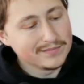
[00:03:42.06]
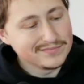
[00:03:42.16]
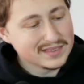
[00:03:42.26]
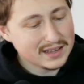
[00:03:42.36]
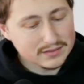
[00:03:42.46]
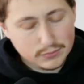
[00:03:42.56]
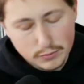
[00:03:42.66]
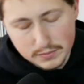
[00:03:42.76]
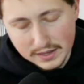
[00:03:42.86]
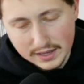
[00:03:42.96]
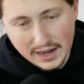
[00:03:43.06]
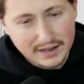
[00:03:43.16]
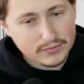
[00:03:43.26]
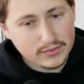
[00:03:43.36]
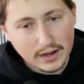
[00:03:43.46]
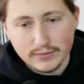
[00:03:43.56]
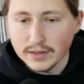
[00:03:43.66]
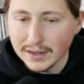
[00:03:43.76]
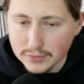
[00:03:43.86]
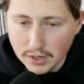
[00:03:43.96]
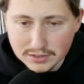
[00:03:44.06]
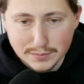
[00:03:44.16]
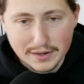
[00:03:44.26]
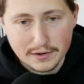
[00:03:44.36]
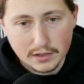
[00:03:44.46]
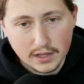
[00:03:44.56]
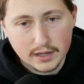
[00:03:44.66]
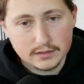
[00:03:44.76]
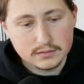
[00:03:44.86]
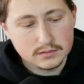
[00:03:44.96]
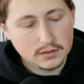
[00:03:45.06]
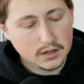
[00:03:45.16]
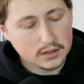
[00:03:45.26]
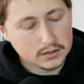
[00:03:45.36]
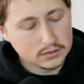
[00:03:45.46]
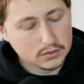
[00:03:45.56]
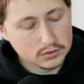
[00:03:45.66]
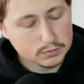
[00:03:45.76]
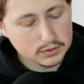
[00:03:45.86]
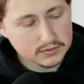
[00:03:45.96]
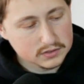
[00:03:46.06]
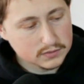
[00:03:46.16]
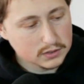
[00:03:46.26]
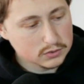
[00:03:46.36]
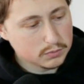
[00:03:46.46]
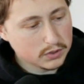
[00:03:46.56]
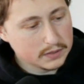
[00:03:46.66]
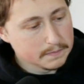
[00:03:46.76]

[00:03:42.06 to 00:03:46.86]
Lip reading: for me, I've talked about it a lot on those previous videos, but